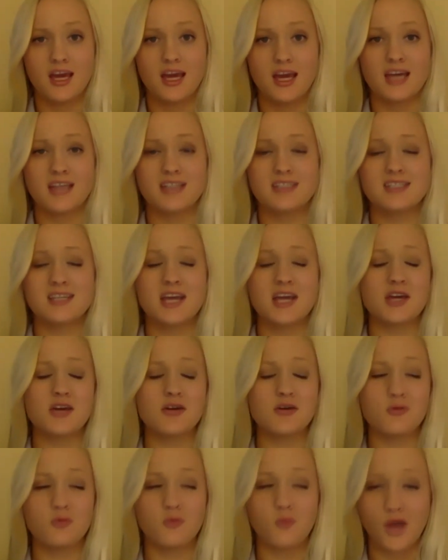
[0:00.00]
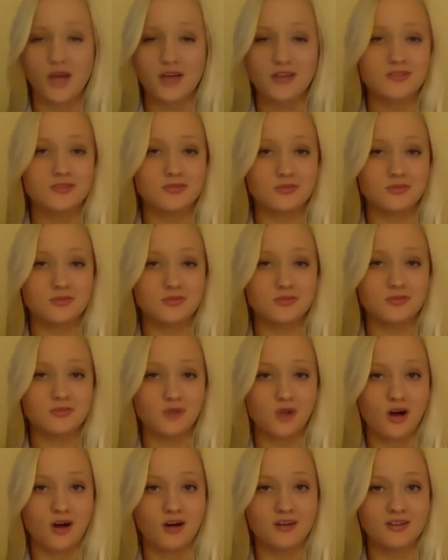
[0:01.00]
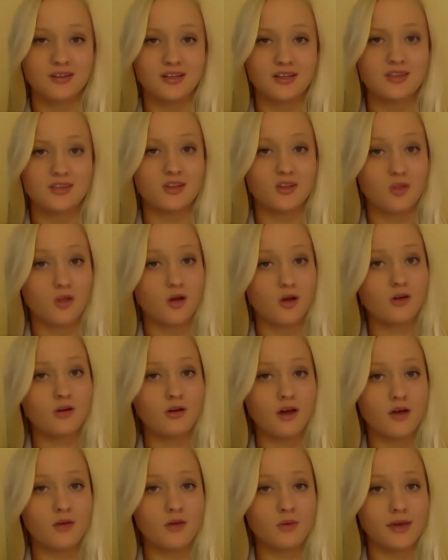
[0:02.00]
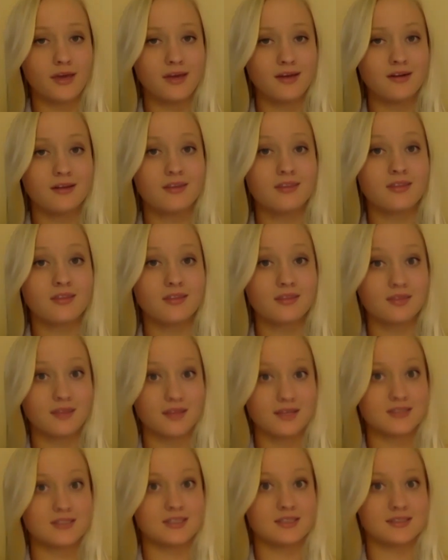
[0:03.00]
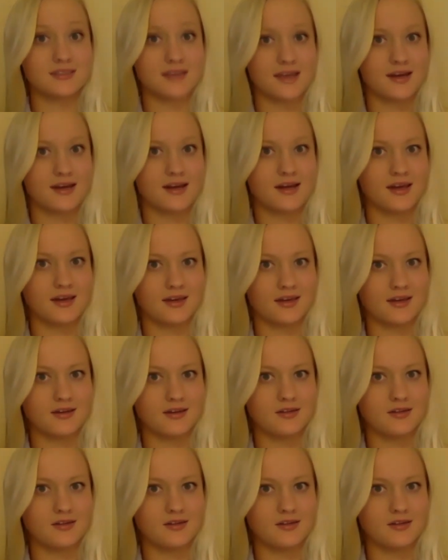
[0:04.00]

It's taking way too long, and the longer I wait, the less excited I get.